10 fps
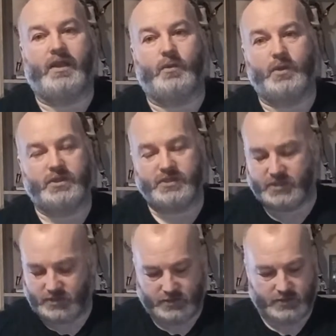it
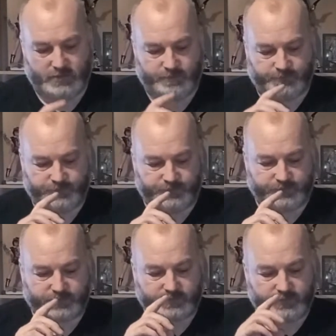was
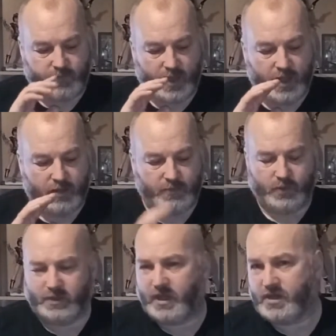no
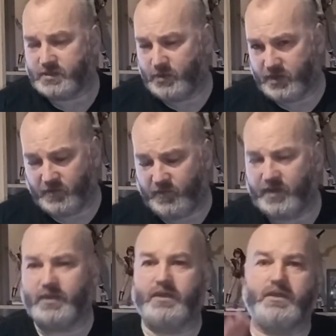one cares about your
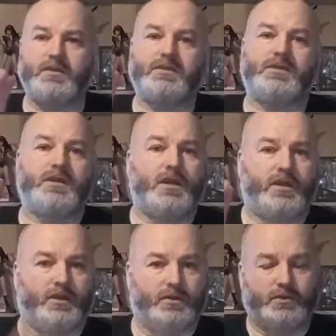feelings,
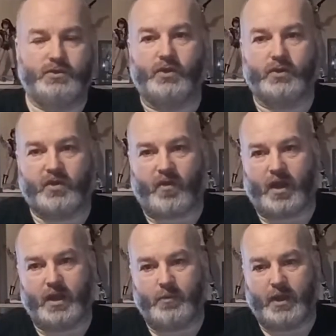don't
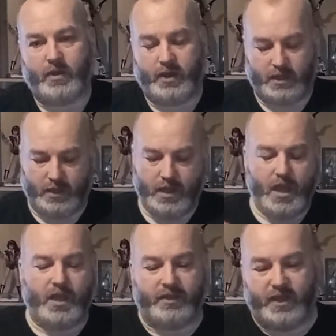cry about it.
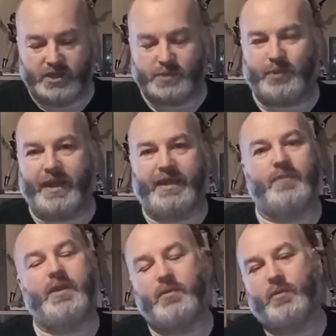There's plenty of
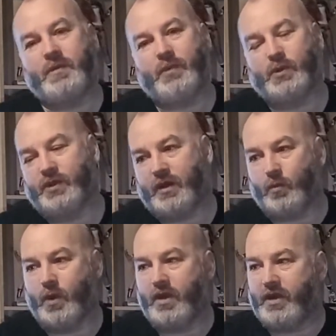people being pulled up
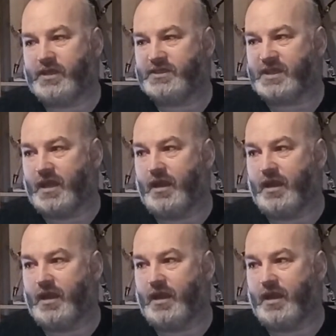where it's,